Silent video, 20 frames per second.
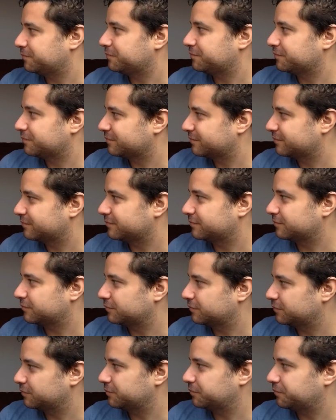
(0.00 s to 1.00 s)

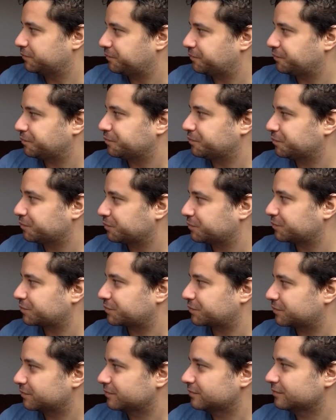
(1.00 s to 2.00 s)

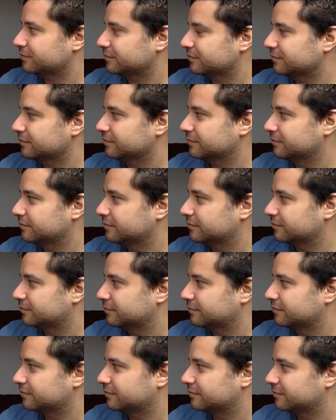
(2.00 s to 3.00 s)

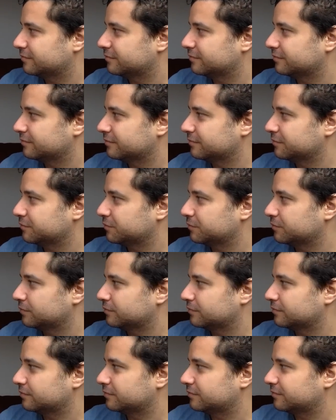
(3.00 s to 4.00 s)

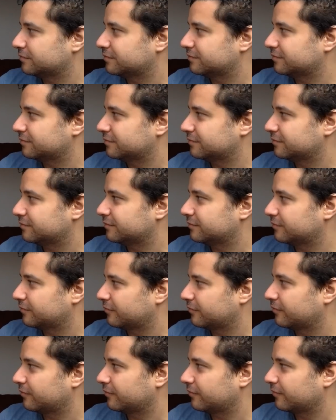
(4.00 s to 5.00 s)

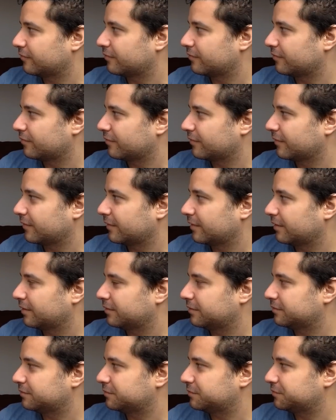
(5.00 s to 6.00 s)

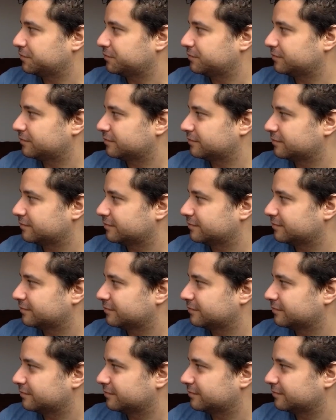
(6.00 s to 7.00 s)

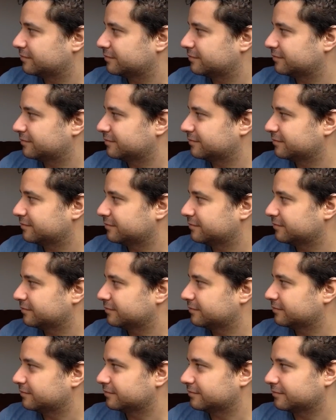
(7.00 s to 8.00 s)
(not speaking)